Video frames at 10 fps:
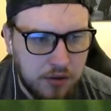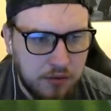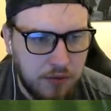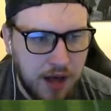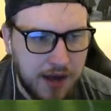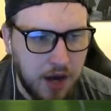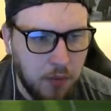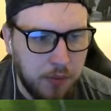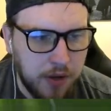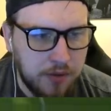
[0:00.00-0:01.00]
Wide
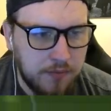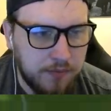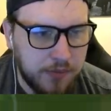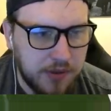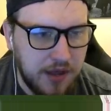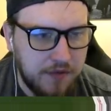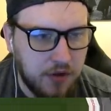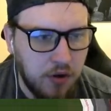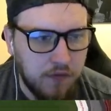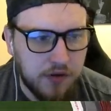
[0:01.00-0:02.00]
open. But they've
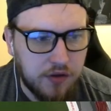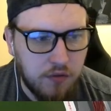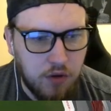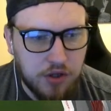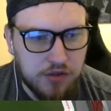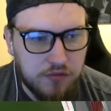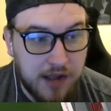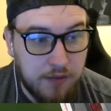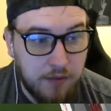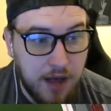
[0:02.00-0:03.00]
covered the runners
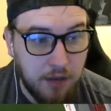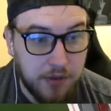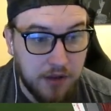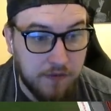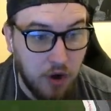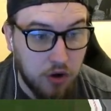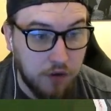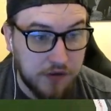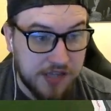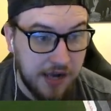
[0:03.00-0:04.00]
really well, but they've not
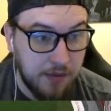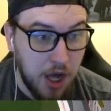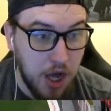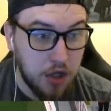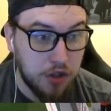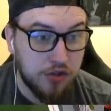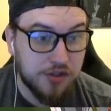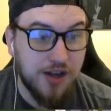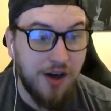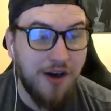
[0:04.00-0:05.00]
covered
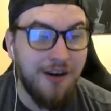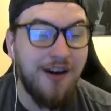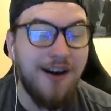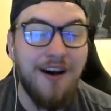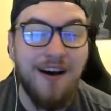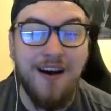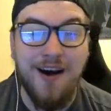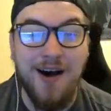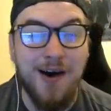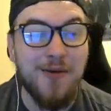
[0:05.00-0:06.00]
Tielemans.
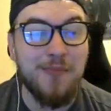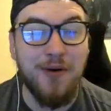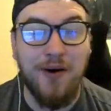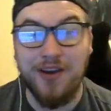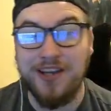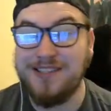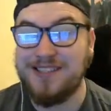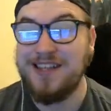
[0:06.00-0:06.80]
Oh, boys.